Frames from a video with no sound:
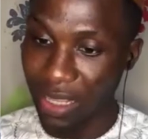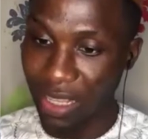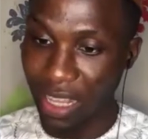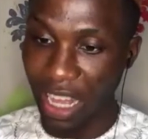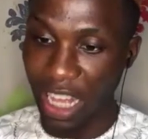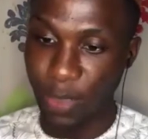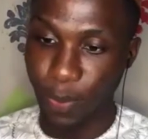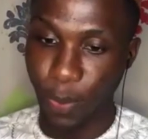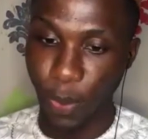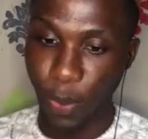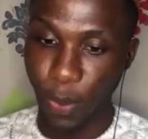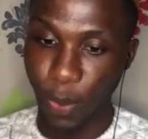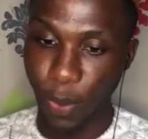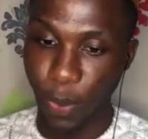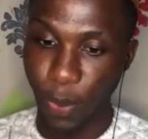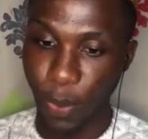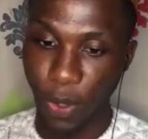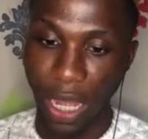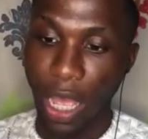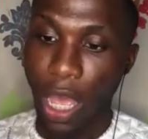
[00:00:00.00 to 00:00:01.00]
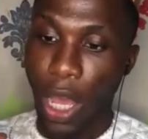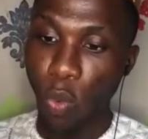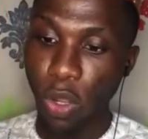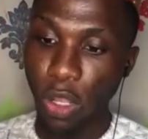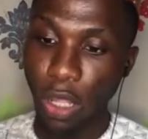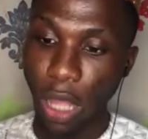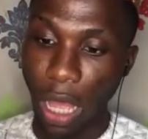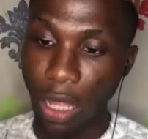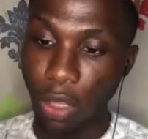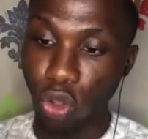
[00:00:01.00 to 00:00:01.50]
in diaspora,
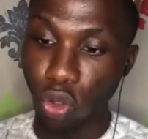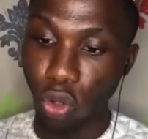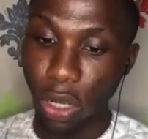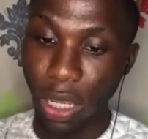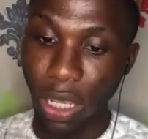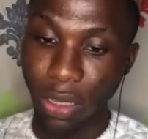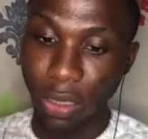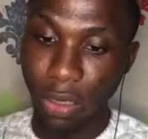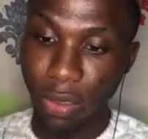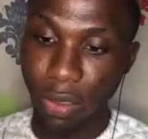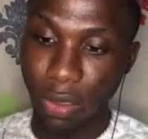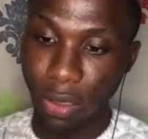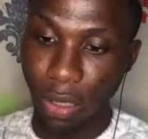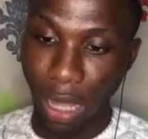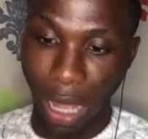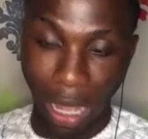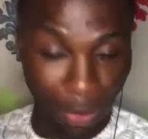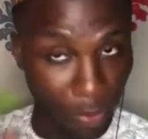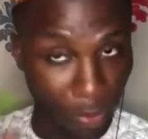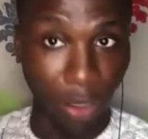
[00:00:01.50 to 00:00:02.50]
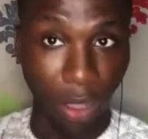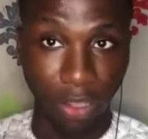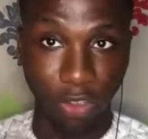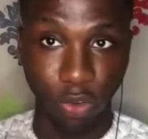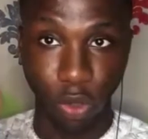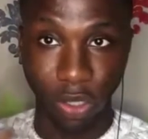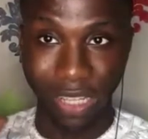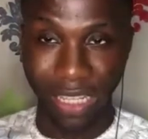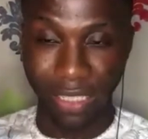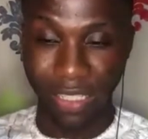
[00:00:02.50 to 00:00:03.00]
uh, doing.
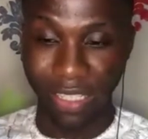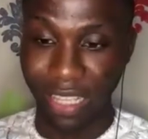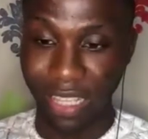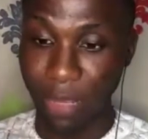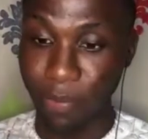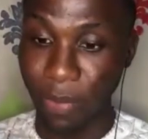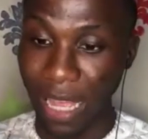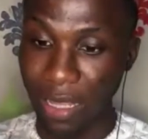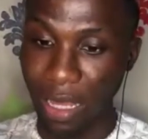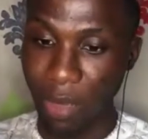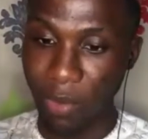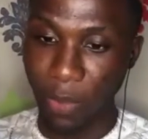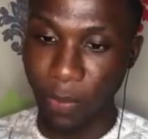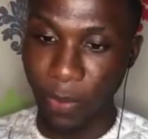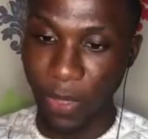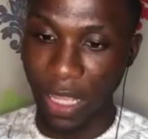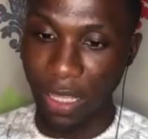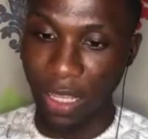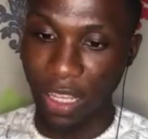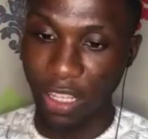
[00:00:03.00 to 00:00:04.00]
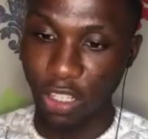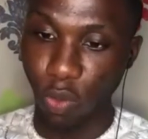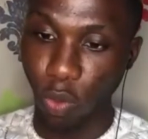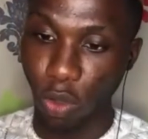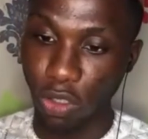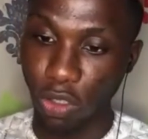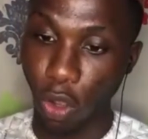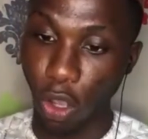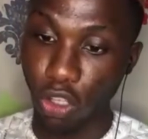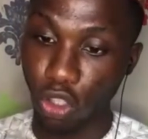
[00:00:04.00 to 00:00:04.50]
She was assisted by. Let me it again. She
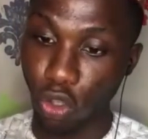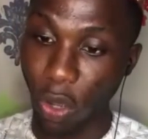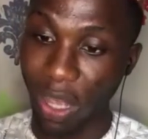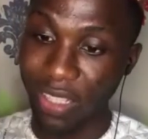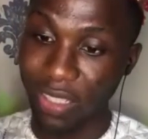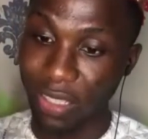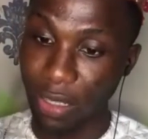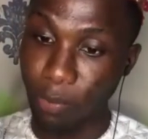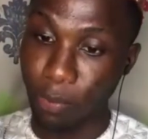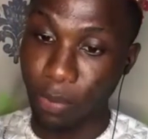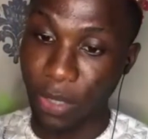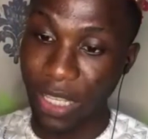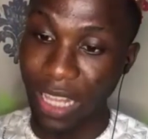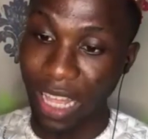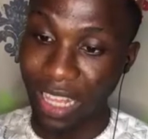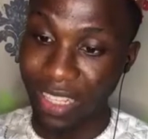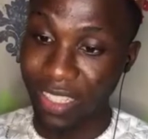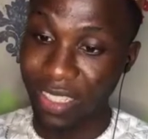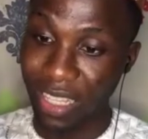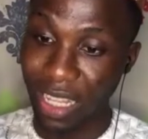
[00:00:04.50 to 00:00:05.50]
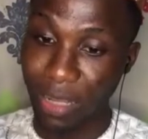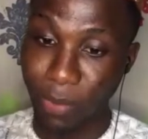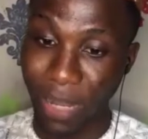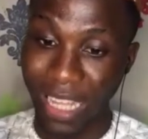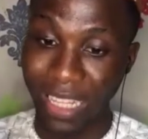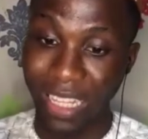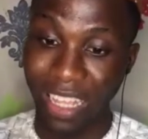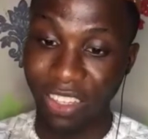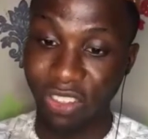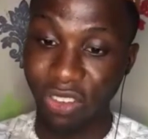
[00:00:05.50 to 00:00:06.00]
was also as, being assisted by
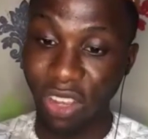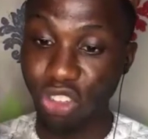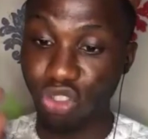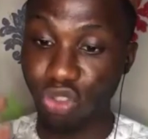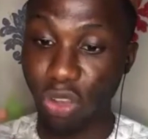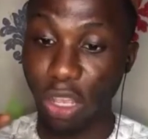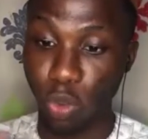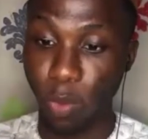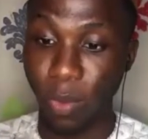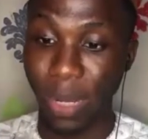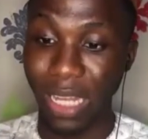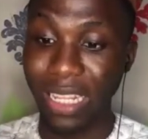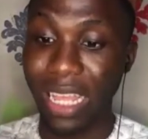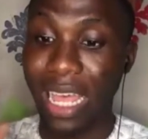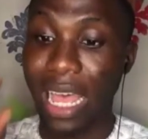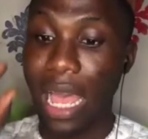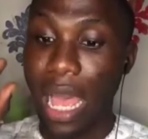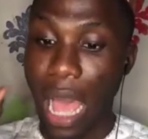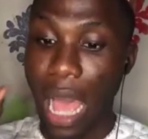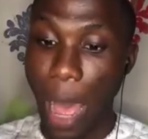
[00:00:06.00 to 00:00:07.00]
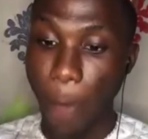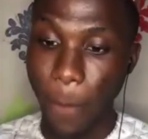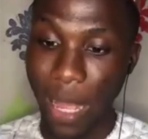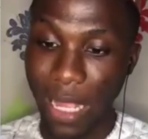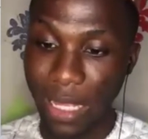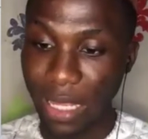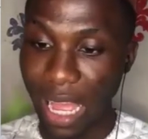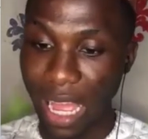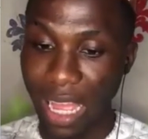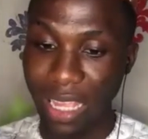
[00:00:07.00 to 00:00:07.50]
a Nigerian trans woman
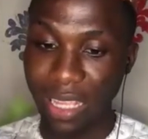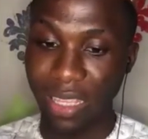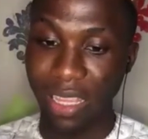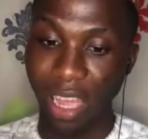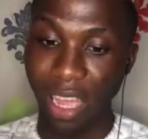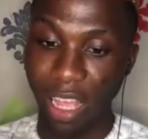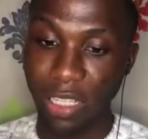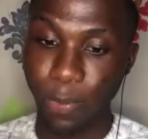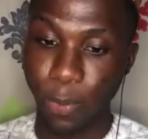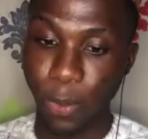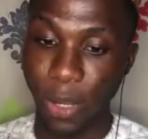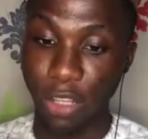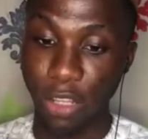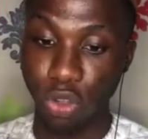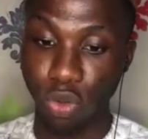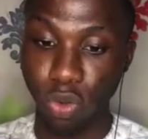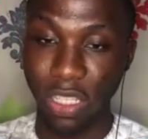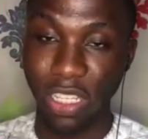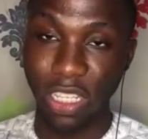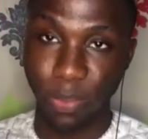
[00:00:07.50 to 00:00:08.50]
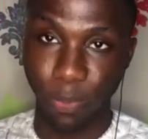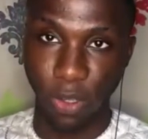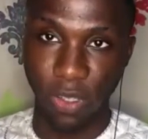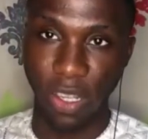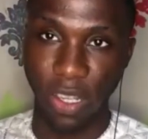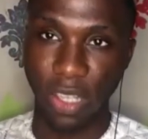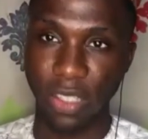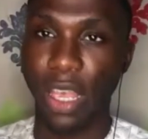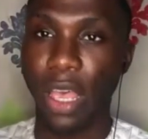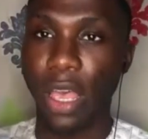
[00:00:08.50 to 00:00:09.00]
Amanda in diaspora during this
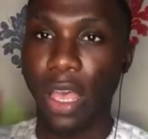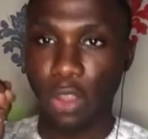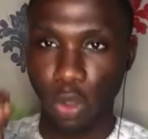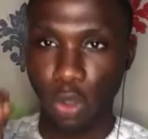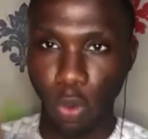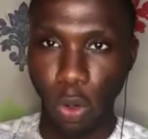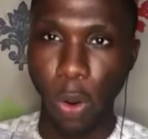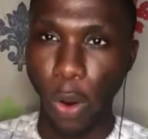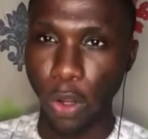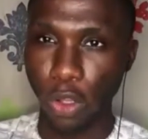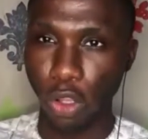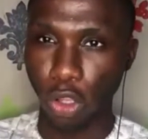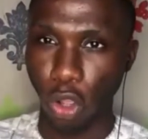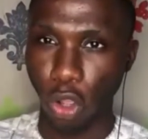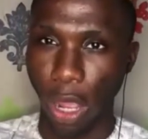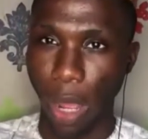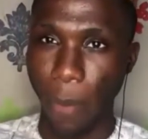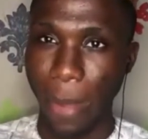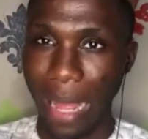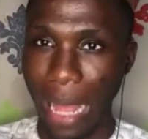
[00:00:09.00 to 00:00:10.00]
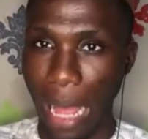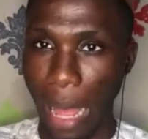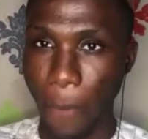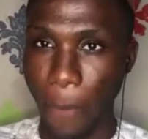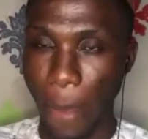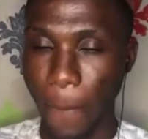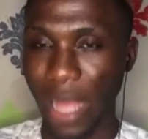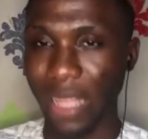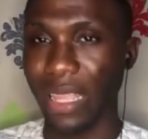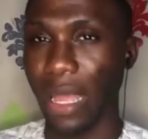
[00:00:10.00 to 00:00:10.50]
process. So we're going to talk about,
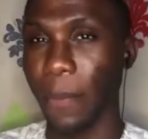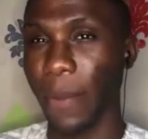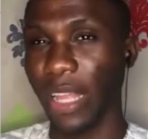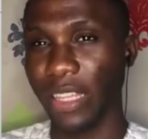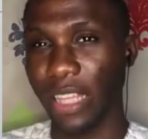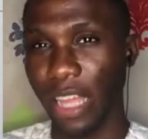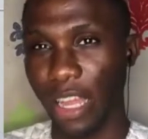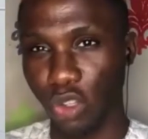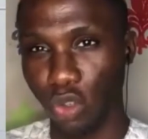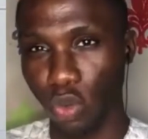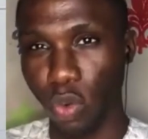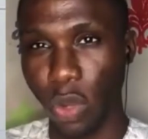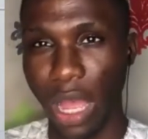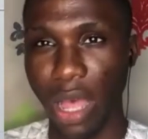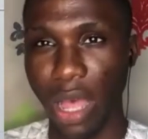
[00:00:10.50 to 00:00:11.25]
about Amanda to